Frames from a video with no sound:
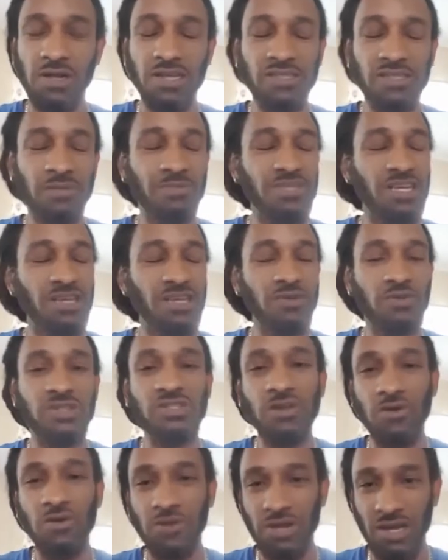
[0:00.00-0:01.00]
Because I'm going to tell you
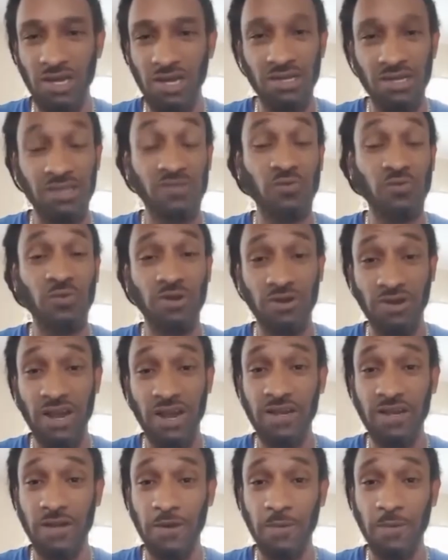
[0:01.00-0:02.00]
what's going on in this world
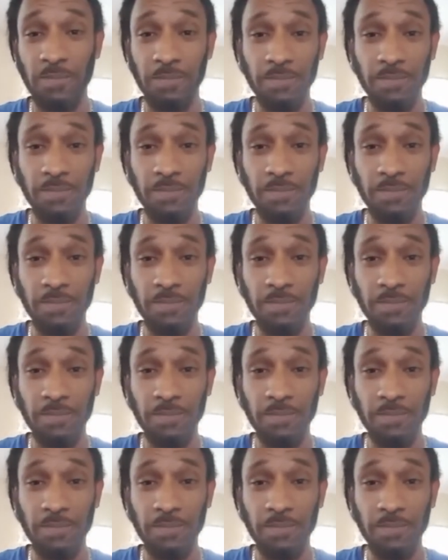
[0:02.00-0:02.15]
right now.